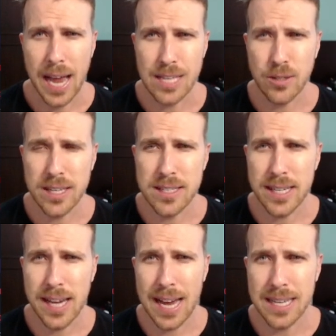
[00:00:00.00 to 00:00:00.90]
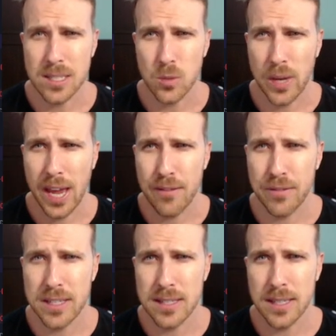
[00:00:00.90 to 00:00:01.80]
As you can see, guys, we
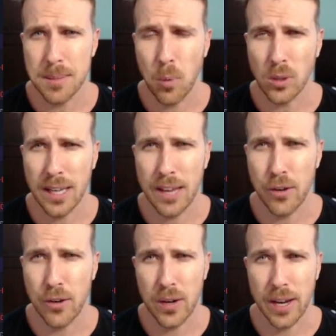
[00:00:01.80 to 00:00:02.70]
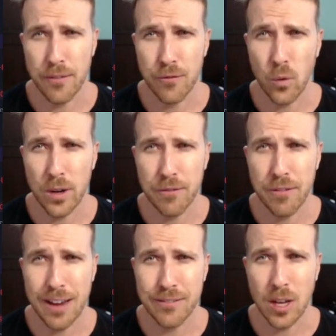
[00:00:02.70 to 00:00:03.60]
have this important level here at
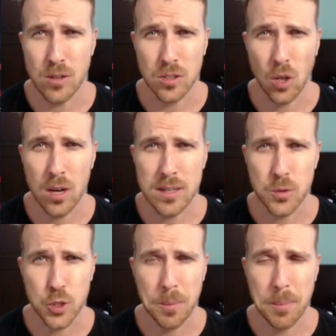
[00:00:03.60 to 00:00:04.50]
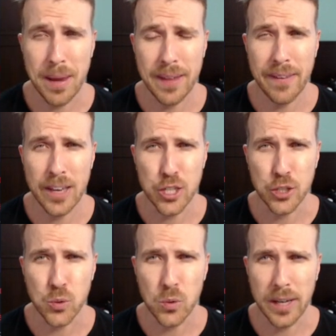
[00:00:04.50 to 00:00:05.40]
$45,000 we should be paying
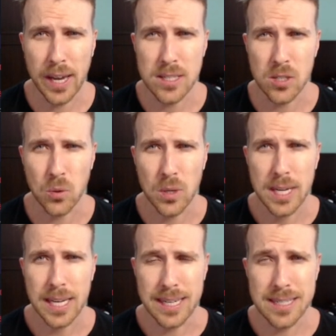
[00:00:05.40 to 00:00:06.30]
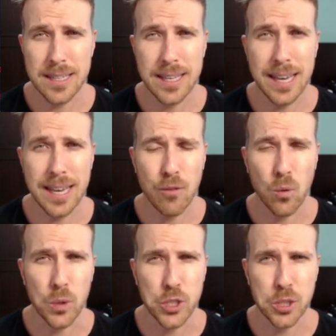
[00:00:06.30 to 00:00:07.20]
attention to. Okay, so this is the
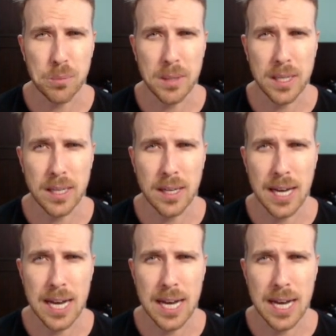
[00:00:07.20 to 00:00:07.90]
level we should be you